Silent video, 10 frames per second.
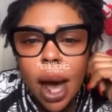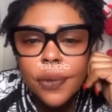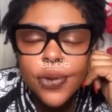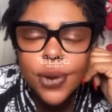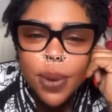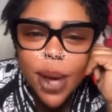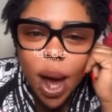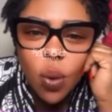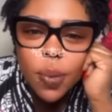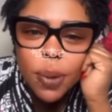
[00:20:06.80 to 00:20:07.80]

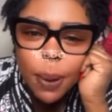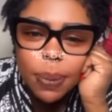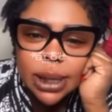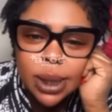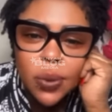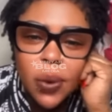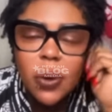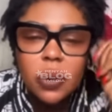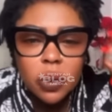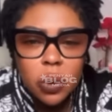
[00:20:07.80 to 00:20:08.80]
Afibia will be papa to
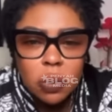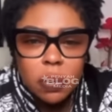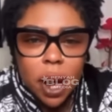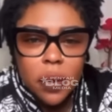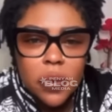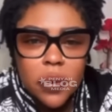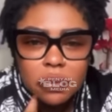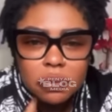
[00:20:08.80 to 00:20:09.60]
Lumba.